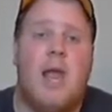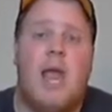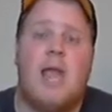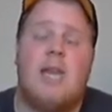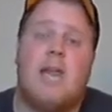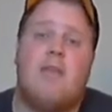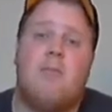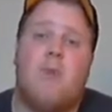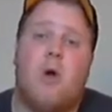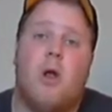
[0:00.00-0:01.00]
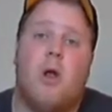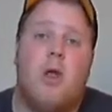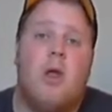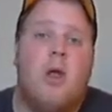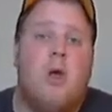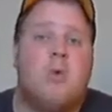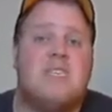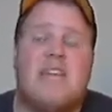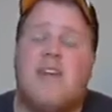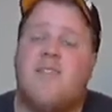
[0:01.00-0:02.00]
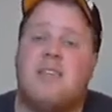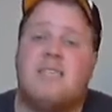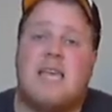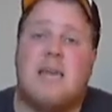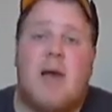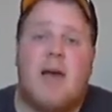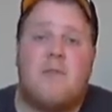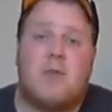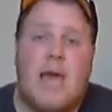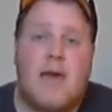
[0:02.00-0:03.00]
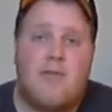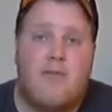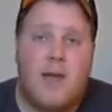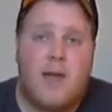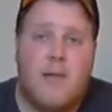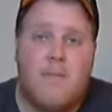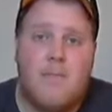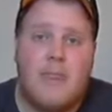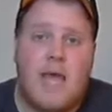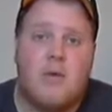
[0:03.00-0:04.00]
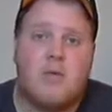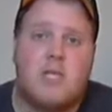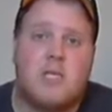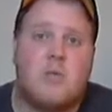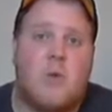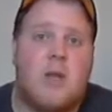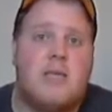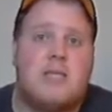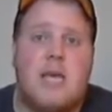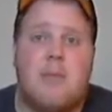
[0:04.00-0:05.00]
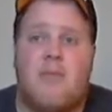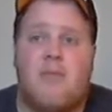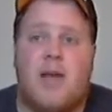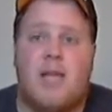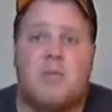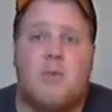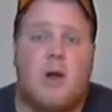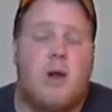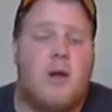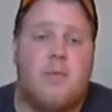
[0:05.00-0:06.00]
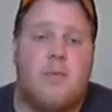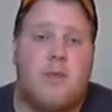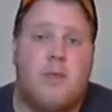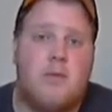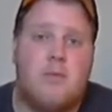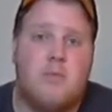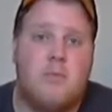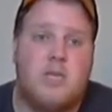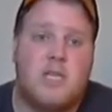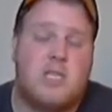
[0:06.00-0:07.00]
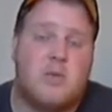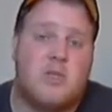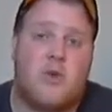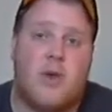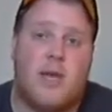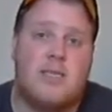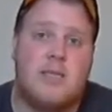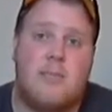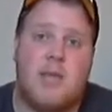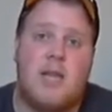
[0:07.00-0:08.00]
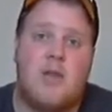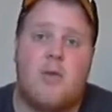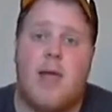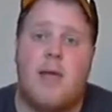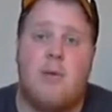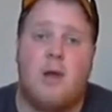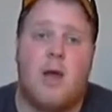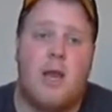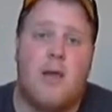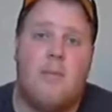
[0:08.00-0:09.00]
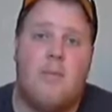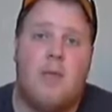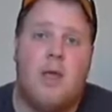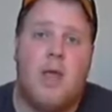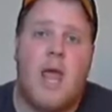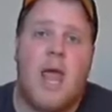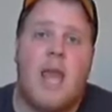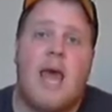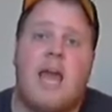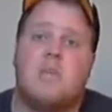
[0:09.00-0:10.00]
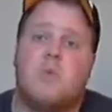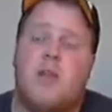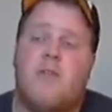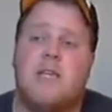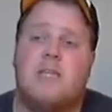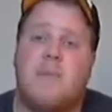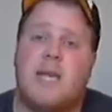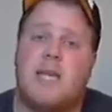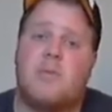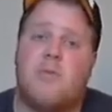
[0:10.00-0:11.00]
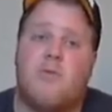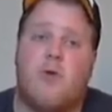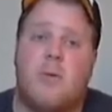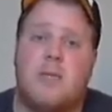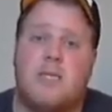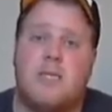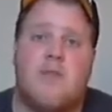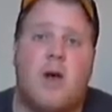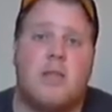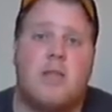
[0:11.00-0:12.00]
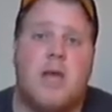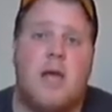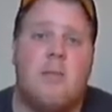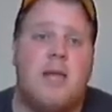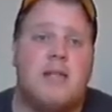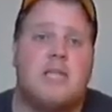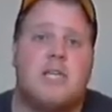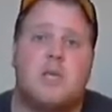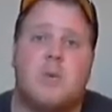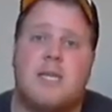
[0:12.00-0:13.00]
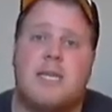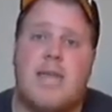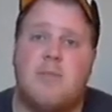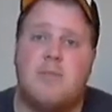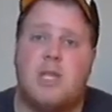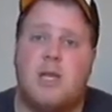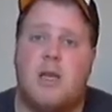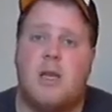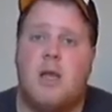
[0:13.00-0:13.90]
And Davey Moore was never the same after that fight. That was just one of these type of fights where just it was crazy the beating Duran put on him. And that is one of his biggest performances of all time, and such a redemption